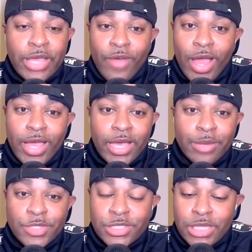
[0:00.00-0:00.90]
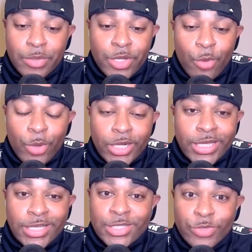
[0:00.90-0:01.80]
If I am, just let me know what it
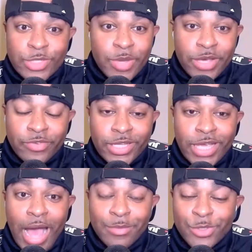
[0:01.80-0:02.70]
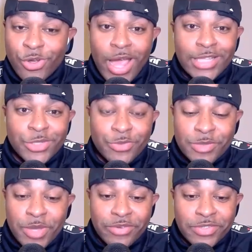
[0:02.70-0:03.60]
is respectfully. I'm trying to
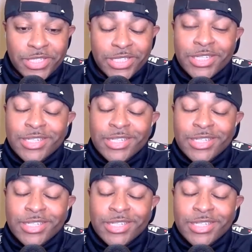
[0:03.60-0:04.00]
respectfully